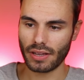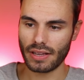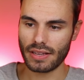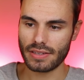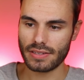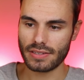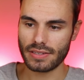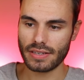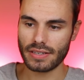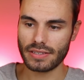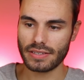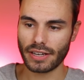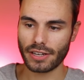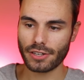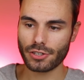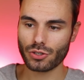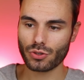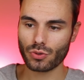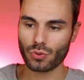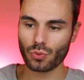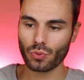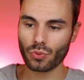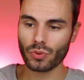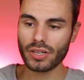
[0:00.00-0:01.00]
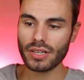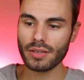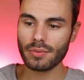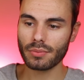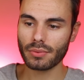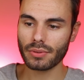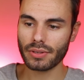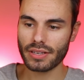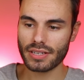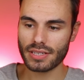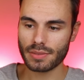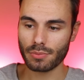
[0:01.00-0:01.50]
lens is
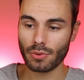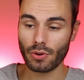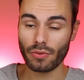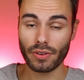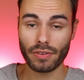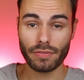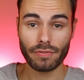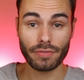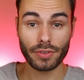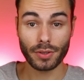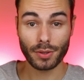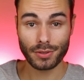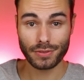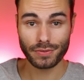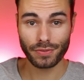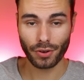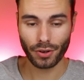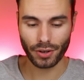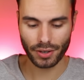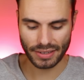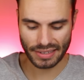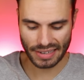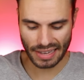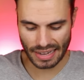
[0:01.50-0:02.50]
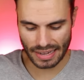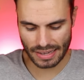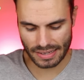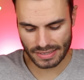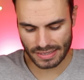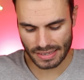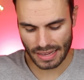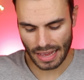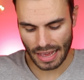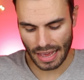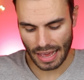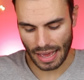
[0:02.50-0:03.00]
extremely smooth and feels very
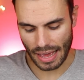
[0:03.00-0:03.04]
nice.